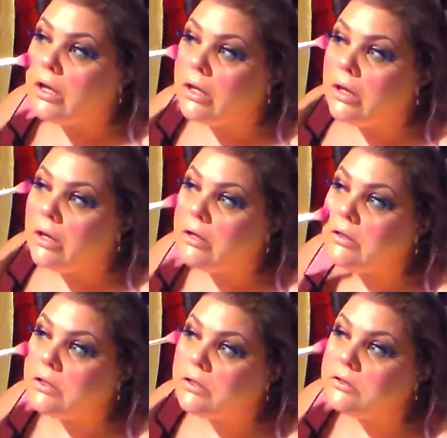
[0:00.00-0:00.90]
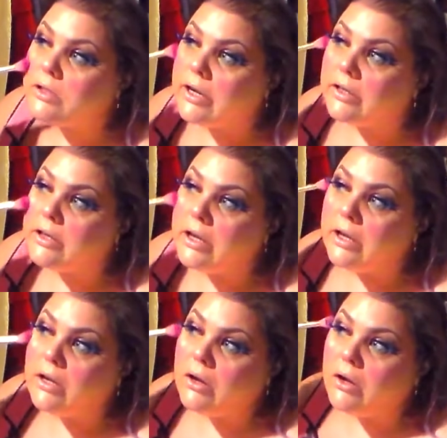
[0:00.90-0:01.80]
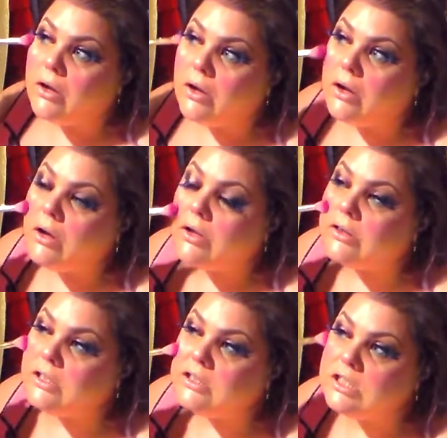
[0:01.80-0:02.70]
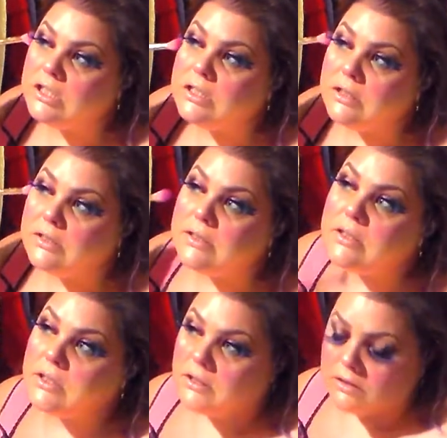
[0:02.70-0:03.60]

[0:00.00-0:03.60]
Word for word: and drag that on the cheeks